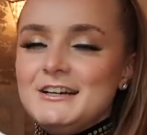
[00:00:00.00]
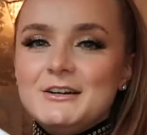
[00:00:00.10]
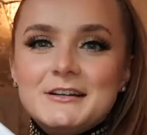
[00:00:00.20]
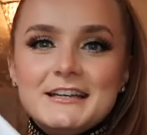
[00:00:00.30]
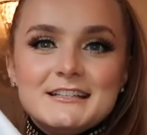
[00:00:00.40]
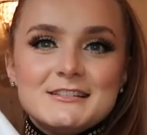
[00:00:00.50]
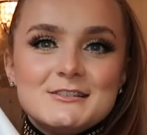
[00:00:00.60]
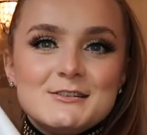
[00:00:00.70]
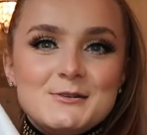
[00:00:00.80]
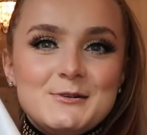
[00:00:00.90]
Okay,
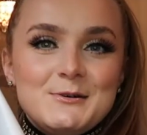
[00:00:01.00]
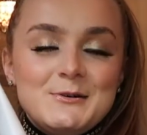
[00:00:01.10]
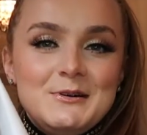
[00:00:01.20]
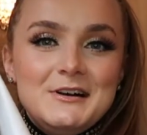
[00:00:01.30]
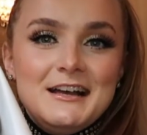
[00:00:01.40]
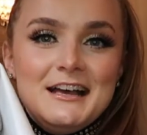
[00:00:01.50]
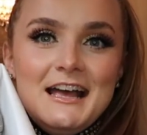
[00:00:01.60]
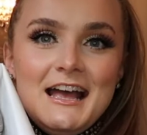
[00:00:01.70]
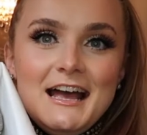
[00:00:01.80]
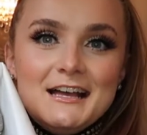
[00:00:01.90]
so
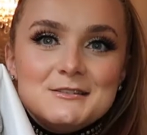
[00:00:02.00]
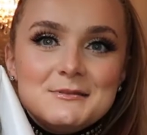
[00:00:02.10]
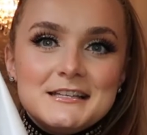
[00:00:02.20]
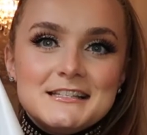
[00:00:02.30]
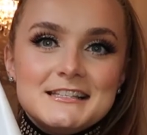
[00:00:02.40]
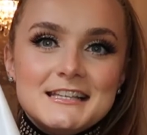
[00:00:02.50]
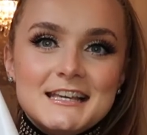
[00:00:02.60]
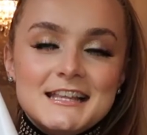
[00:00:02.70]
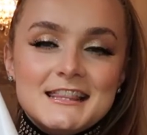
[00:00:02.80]
as we can see,